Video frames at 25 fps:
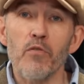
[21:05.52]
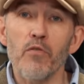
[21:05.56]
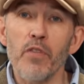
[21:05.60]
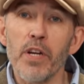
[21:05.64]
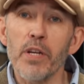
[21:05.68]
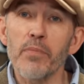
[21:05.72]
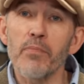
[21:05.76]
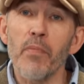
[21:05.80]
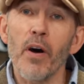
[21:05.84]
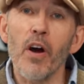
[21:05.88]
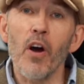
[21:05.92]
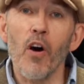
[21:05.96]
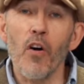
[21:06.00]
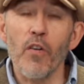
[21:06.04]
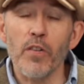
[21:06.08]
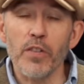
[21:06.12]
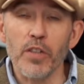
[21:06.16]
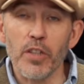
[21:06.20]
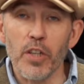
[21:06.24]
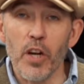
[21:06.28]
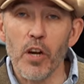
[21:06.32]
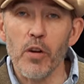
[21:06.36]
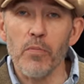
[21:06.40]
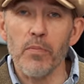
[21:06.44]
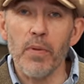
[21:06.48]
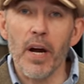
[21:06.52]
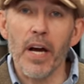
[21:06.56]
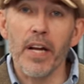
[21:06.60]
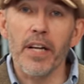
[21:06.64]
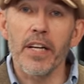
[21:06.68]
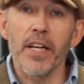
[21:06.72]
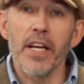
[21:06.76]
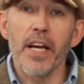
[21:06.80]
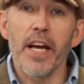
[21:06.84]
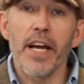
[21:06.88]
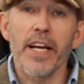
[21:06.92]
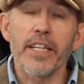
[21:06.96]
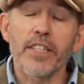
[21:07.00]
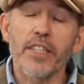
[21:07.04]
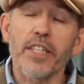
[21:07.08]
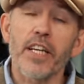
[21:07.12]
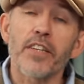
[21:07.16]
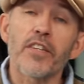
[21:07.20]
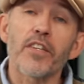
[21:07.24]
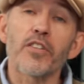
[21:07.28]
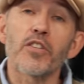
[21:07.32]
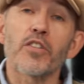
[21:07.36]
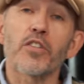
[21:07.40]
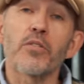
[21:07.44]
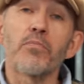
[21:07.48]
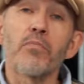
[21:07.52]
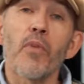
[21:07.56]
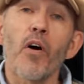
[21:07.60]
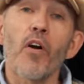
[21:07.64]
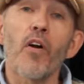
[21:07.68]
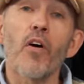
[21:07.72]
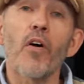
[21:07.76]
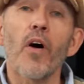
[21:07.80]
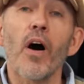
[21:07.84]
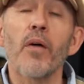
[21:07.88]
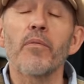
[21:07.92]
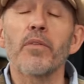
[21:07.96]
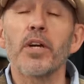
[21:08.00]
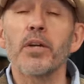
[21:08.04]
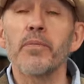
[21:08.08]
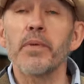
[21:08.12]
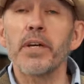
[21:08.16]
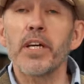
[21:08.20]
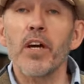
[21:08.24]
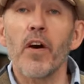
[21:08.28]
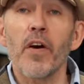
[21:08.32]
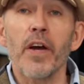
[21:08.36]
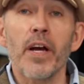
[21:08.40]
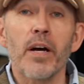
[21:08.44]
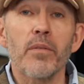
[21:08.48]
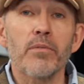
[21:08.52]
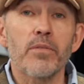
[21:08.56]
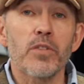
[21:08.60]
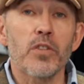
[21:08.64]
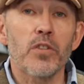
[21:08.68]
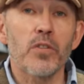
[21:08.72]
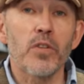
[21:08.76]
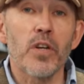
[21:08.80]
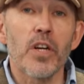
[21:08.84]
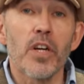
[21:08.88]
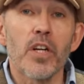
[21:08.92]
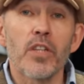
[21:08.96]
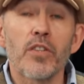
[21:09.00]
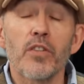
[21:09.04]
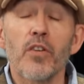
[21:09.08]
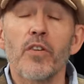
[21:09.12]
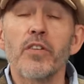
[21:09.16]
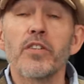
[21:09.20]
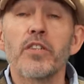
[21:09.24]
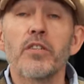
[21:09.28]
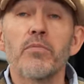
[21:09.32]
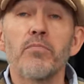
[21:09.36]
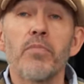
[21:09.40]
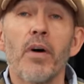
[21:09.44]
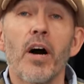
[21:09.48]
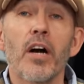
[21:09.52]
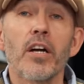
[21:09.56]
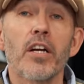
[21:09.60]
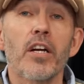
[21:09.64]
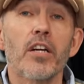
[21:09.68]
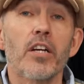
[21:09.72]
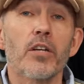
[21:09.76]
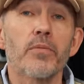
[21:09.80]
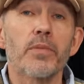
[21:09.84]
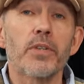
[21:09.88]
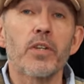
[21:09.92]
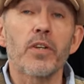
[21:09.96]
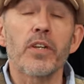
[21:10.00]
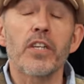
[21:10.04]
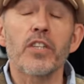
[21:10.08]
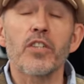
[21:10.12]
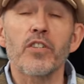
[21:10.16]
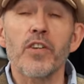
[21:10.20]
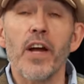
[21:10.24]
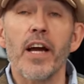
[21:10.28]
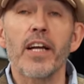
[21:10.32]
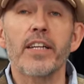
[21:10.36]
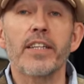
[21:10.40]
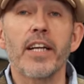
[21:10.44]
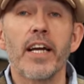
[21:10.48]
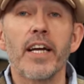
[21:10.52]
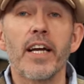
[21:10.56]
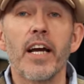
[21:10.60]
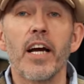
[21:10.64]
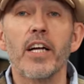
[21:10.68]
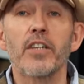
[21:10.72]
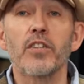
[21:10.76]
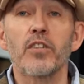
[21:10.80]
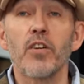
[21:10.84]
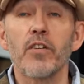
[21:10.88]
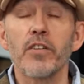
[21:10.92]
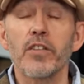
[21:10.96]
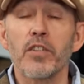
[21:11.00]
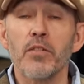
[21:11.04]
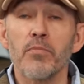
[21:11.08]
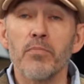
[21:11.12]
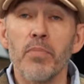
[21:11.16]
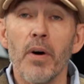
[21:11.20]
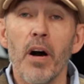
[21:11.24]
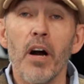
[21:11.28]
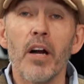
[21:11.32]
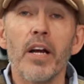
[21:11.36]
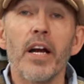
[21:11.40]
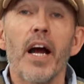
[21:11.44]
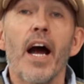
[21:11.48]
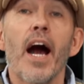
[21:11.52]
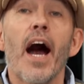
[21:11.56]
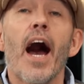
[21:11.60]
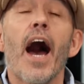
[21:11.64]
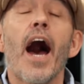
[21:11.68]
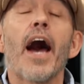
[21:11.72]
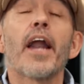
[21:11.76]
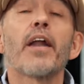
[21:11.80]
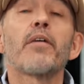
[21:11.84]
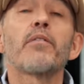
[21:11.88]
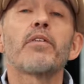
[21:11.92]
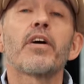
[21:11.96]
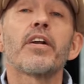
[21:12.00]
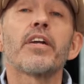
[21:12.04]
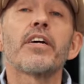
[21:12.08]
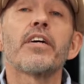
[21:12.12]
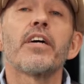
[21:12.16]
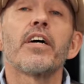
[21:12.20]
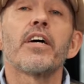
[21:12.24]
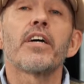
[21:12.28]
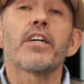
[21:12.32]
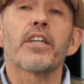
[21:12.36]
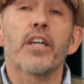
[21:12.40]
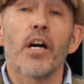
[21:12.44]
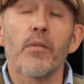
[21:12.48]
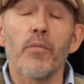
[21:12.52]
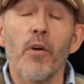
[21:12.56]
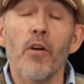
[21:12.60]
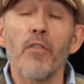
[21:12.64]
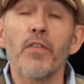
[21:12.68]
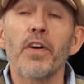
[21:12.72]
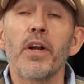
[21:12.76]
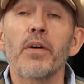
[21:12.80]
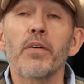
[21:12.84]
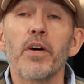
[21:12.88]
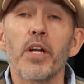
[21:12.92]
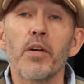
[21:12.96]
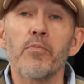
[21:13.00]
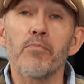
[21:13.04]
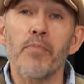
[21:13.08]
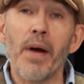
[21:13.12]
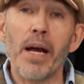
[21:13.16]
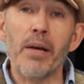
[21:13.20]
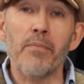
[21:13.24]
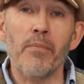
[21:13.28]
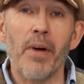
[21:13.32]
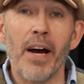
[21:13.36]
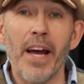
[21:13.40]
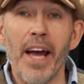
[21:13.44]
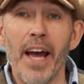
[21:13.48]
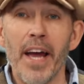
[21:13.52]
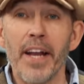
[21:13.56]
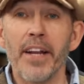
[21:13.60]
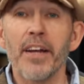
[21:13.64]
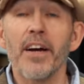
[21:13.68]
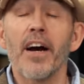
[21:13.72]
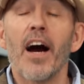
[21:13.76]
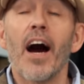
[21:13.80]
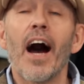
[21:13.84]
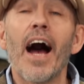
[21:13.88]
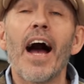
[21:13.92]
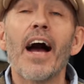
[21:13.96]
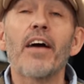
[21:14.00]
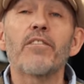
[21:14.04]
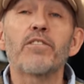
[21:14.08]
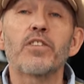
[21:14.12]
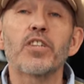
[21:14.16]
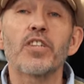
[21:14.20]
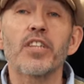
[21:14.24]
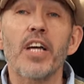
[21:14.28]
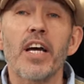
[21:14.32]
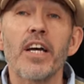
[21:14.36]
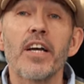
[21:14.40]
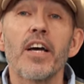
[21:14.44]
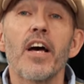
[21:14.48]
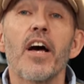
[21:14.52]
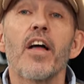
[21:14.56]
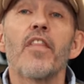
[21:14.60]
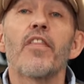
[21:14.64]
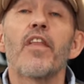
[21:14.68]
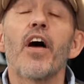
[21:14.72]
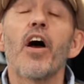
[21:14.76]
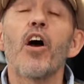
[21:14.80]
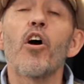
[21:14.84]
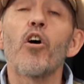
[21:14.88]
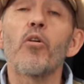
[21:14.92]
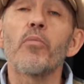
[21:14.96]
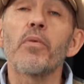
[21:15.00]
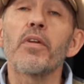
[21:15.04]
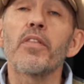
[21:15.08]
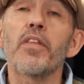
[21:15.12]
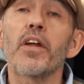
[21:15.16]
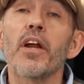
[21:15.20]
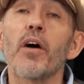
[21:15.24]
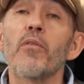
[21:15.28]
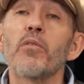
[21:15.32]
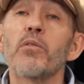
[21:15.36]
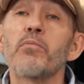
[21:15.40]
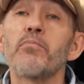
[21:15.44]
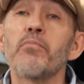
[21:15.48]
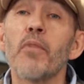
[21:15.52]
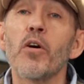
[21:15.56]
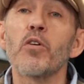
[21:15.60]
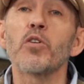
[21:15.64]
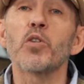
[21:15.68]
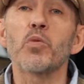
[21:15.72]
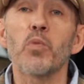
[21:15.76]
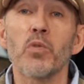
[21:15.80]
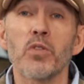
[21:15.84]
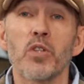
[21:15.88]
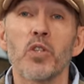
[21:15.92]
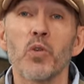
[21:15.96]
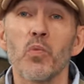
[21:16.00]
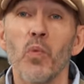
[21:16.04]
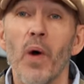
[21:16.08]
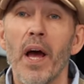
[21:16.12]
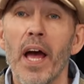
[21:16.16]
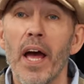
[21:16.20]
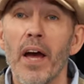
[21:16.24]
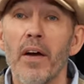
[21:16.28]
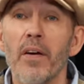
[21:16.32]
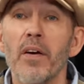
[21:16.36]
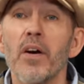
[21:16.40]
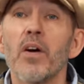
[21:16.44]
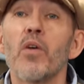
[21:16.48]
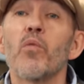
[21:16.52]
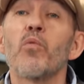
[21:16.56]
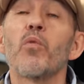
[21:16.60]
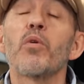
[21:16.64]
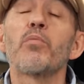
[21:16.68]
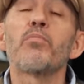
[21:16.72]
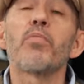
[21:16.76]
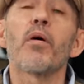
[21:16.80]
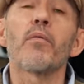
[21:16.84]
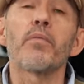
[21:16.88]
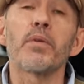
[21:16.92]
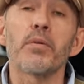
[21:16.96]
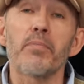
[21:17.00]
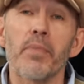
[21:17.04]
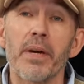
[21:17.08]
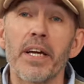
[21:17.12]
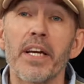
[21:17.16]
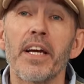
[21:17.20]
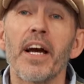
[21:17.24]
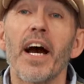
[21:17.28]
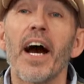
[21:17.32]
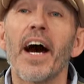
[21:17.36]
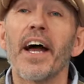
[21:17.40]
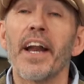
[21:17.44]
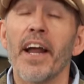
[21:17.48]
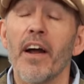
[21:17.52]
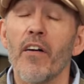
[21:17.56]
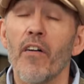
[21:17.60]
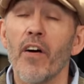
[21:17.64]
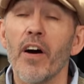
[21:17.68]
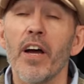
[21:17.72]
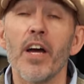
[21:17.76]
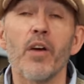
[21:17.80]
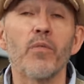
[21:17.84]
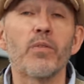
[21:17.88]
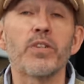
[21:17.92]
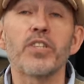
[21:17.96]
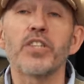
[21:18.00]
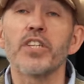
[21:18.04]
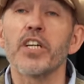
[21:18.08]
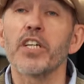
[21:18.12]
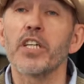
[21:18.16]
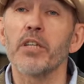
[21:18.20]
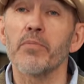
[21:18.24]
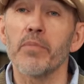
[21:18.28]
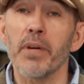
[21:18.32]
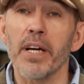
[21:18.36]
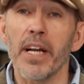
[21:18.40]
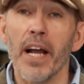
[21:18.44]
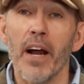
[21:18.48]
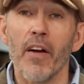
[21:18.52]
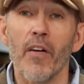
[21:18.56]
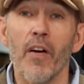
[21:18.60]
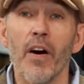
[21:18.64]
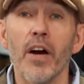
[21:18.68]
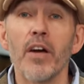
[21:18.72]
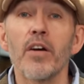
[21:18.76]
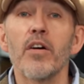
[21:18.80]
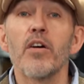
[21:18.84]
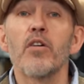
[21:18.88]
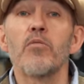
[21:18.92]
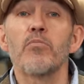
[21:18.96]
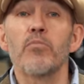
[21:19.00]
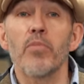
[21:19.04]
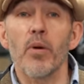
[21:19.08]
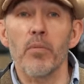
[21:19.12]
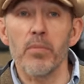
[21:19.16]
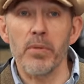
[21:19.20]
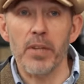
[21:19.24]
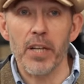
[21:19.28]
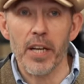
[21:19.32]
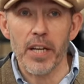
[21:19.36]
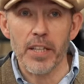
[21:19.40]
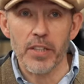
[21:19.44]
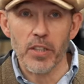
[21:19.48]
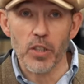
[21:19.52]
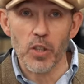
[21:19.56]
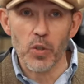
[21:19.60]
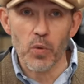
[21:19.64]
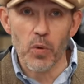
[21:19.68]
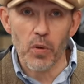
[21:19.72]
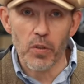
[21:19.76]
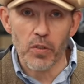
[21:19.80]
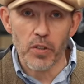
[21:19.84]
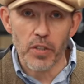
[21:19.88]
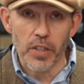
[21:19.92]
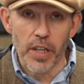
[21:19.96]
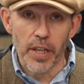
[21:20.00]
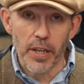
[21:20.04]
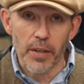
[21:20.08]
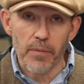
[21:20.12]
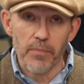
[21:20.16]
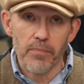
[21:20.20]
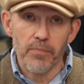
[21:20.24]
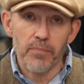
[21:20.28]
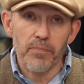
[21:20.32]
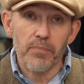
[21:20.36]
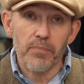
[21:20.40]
read my horoscope, and it said that tomorrow I'm going to be going up to Donington Park, I'm going to be doing a track day at Donington Park, and I'm going to come off and I'm going to bang my head, I have to say the helmet that I would most want to wear would probably be an Arai. It would certainly be an Arai, probably the latest Quantic.